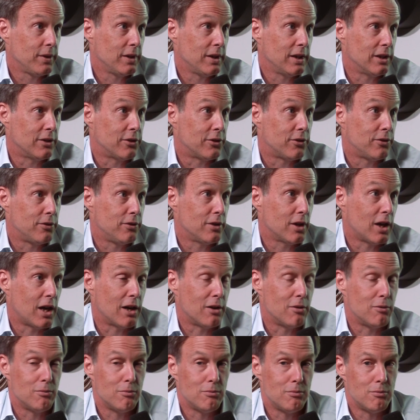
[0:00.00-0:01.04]
It's
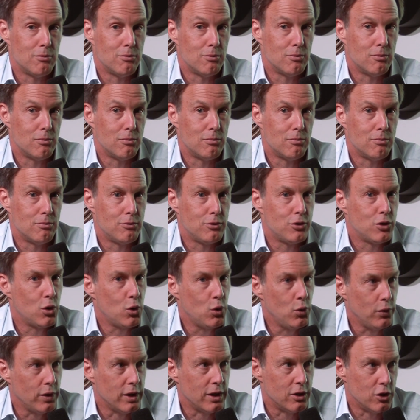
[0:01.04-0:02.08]
not
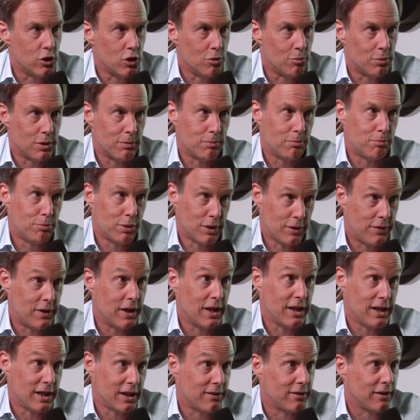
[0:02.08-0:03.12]
totally new, but but
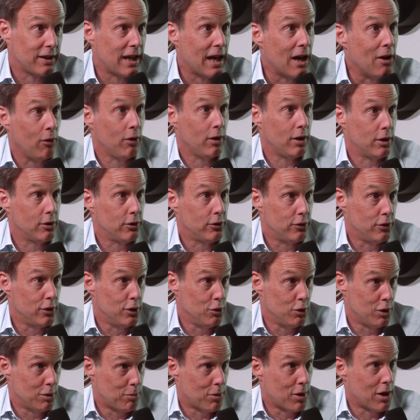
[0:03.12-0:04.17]
they get to count it as
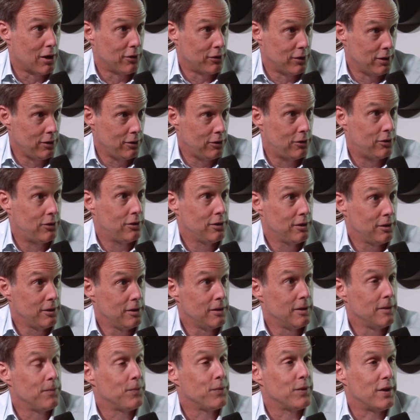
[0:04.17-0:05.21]
new deposits,
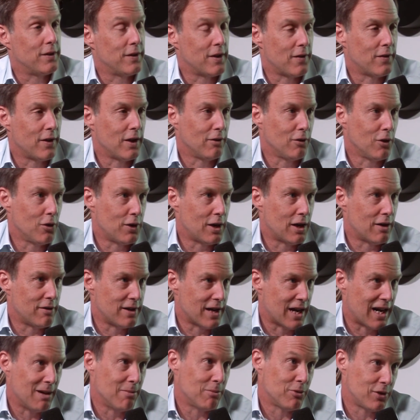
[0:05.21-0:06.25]
and then they loan out
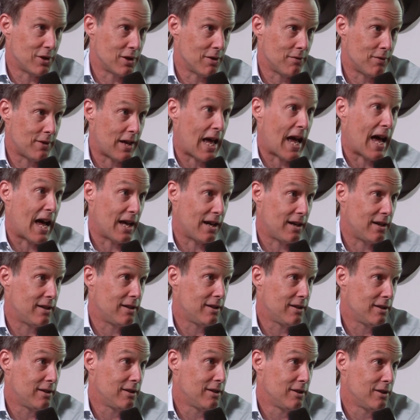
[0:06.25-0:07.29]
ninety percent of that
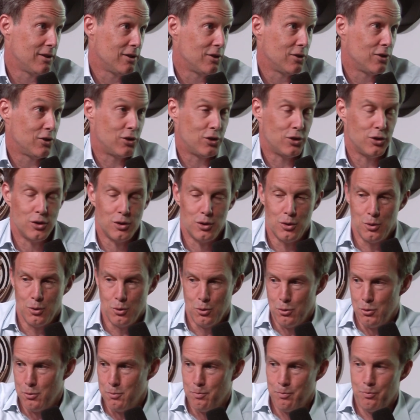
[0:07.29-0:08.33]

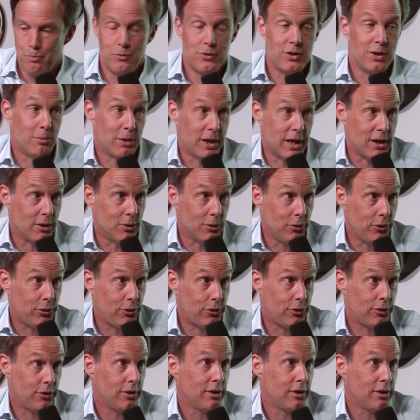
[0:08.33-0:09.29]
to someone else.